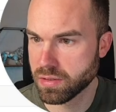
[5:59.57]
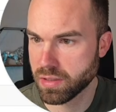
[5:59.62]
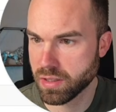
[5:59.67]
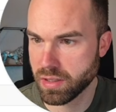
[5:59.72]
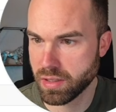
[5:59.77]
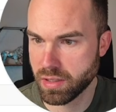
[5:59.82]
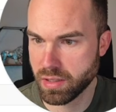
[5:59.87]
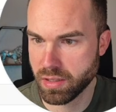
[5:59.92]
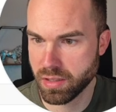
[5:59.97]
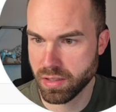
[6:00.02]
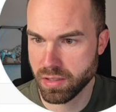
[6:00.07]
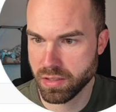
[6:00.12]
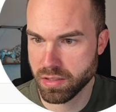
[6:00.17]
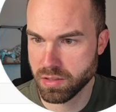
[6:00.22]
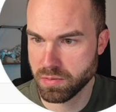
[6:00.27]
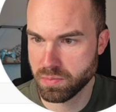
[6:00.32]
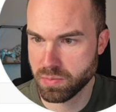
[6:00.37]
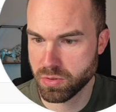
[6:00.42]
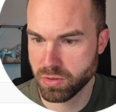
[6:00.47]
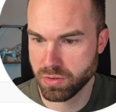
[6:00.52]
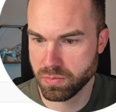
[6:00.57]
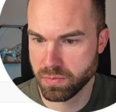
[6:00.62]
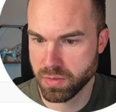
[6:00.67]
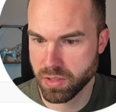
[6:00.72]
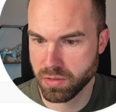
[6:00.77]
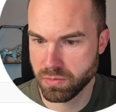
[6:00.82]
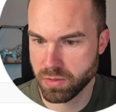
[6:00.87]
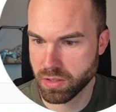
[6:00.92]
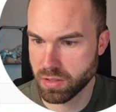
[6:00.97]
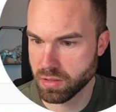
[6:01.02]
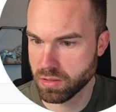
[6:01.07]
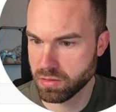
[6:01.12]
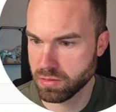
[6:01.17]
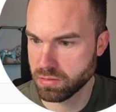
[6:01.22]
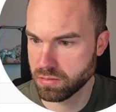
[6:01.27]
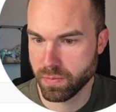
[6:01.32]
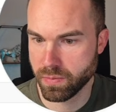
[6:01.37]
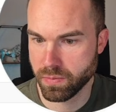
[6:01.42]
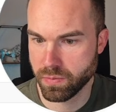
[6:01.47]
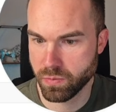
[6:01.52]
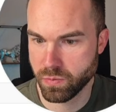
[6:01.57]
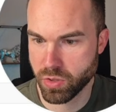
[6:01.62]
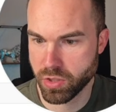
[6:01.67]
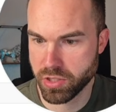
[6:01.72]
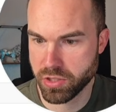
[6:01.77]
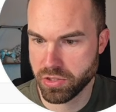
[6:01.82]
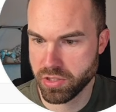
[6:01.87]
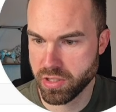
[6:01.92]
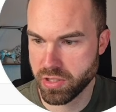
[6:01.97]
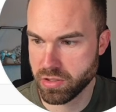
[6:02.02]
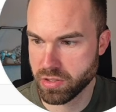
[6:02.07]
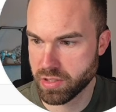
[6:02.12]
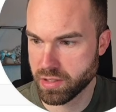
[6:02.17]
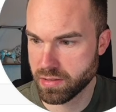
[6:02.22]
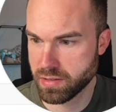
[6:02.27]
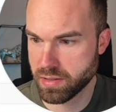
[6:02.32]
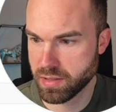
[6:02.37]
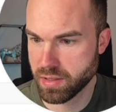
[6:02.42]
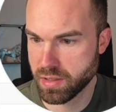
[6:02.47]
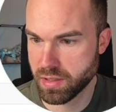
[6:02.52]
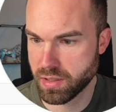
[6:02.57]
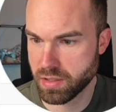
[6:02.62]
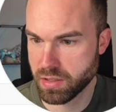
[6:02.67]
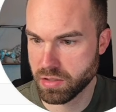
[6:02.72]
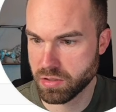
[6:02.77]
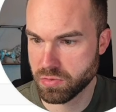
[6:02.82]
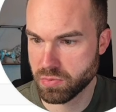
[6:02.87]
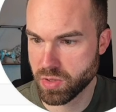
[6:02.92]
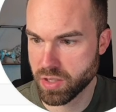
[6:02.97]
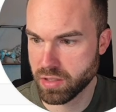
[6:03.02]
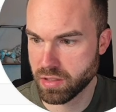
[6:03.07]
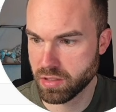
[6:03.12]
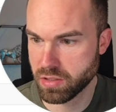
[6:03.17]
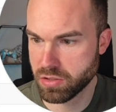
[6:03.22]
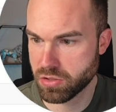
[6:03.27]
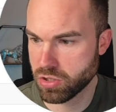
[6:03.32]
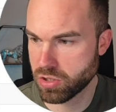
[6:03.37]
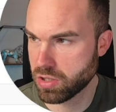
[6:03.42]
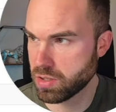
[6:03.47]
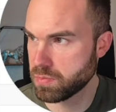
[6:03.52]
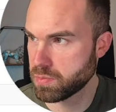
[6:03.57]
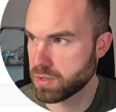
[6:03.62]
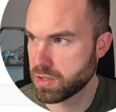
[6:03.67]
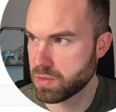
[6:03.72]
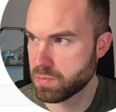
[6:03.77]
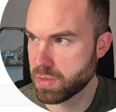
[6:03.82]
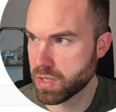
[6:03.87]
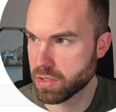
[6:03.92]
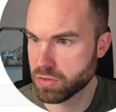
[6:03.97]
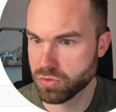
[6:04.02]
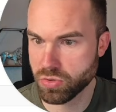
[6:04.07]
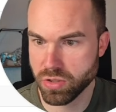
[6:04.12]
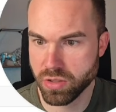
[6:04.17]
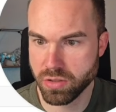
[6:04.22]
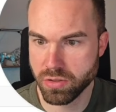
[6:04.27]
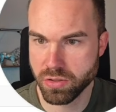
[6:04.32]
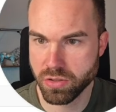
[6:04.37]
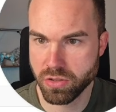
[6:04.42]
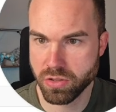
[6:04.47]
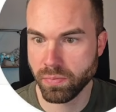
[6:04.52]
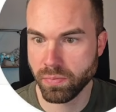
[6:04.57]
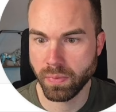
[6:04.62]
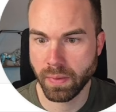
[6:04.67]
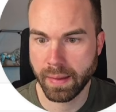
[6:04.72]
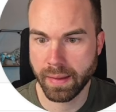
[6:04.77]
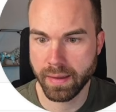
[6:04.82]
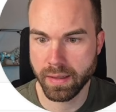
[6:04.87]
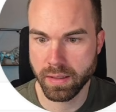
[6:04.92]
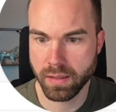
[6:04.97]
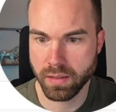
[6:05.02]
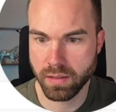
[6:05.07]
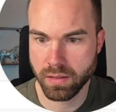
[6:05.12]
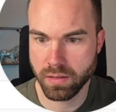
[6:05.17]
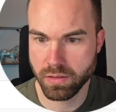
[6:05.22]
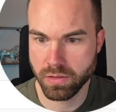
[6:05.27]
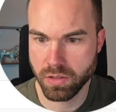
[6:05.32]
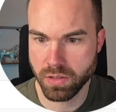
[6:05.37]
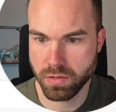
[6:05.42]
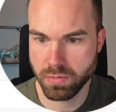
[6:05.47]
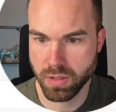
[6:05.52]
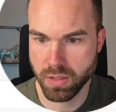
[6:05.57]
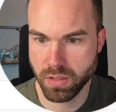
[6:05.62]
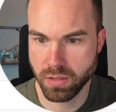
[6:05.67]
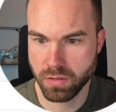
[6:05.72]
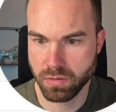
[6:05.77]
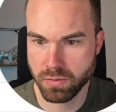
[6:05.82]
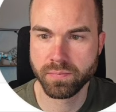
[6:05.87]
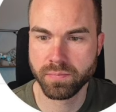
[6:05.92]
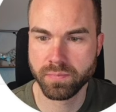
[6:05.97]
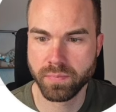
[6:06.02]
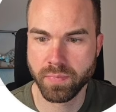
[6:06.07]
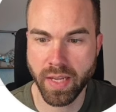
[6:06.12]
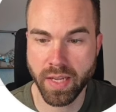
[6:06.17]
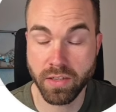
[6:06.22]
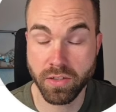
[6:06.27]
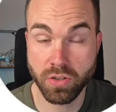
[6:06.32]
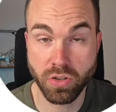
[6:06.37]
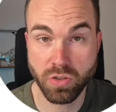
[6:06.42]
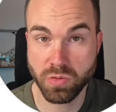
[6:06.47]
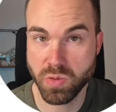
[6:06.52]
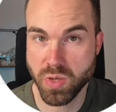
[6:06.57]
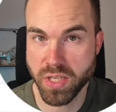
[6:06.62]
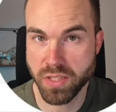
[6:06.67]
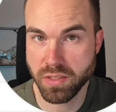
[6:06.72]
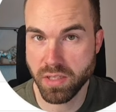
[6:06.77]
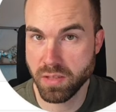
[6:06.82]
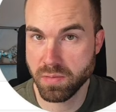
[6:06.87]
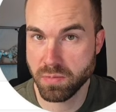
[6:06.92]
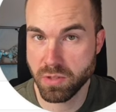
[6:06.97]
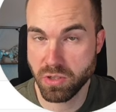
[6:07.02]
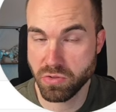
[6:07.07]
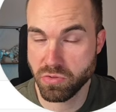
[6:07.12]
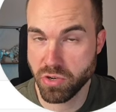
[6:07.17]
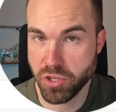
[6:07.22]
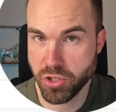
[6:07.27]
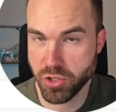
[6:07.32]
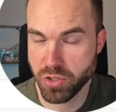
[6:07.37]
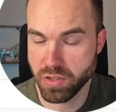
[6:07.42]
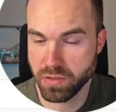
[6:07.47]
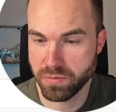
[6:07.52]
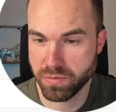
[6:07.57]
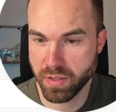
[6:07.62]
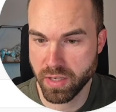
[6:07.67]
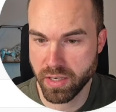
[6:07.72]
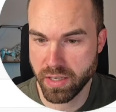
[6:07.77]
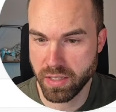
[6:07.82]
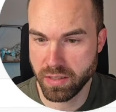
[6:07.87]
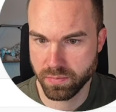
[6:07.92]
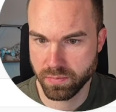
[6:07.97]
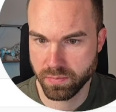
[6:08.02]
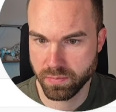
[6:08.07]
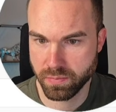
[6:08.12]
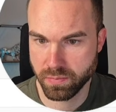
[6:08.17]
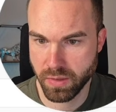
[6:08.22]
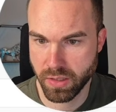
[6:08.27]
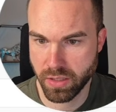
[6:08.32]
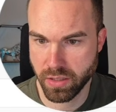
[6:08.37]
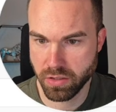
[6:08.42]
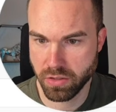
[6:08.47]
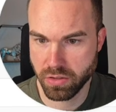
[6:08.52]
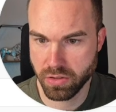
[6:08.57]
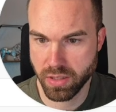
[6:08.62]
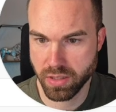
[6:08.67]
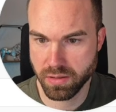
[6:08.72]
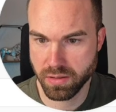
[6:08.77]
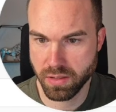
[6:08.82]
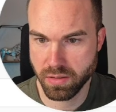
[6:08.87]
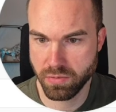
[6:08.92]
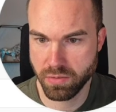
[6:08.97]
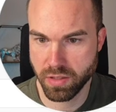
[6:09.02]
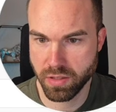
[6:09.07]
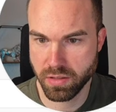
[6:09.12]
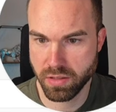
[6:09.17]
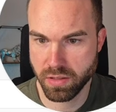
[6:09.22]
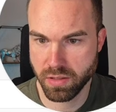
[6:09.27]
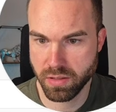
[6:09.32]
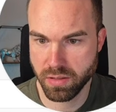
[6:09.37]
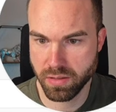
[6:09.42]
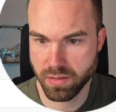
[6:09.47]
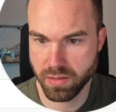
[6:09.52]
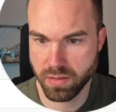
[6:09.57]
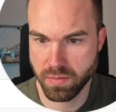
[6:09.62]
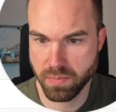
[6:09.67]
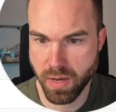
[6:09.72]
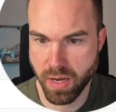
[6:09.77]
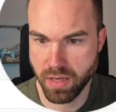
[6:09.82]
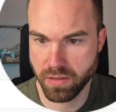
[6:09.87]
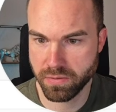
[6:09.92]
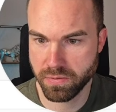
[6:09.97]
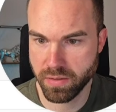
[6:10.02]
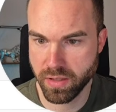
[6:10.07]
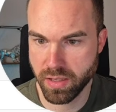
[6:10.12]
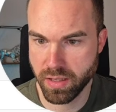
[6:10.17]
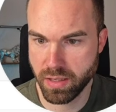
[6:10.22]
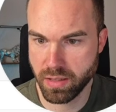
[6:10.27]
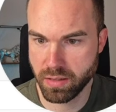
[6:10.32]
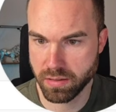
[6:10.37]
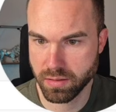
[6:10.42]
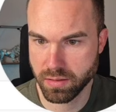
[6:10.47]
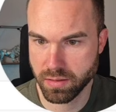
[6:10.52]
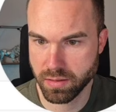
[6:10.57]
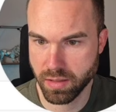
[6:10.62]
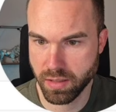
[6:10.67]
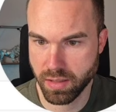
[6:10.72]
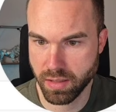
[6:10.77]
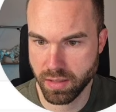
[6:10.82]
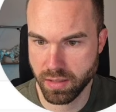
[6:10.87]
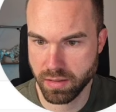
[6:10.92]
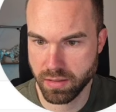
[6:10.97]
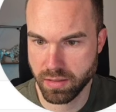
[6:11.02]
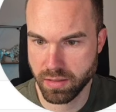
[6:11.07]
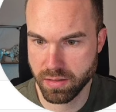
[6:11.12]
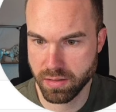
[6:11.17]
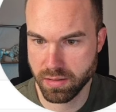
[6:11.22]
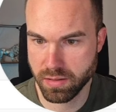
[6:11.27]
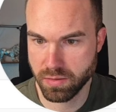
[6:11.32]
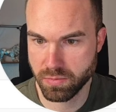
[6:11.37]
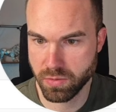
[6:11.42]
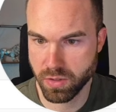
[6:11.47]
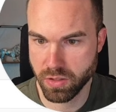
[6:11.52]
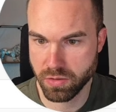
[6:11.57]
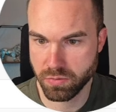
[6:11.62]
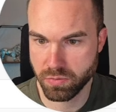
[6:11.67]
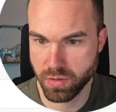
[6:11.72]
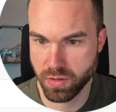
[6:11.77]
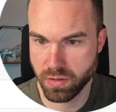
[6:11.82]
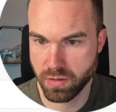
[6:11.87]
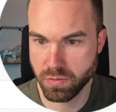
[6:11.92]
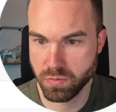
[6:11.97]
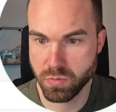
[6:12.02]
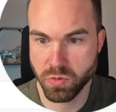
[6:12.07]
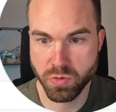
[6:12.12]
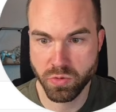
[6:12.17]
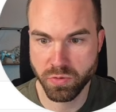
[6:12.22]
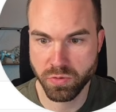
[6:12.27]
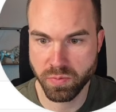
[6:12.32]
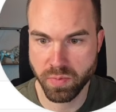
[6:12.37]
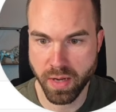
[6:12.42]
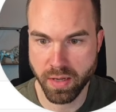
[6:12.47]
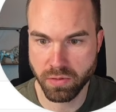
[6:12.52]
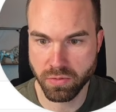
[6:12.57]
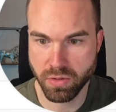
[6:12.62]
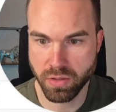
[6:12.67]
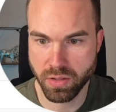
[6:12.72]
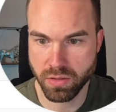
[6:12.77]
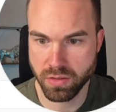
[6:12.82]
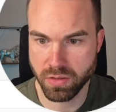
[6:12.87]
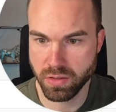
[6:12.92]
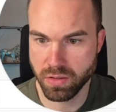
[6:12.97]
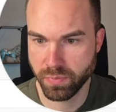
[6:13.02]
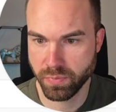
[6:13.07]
And boom, here we go. Right here you can see that it's running a job in the background. And here we go. And you always keep the original file. Like you can see right here, this is the main file. And this is the one with the removed background.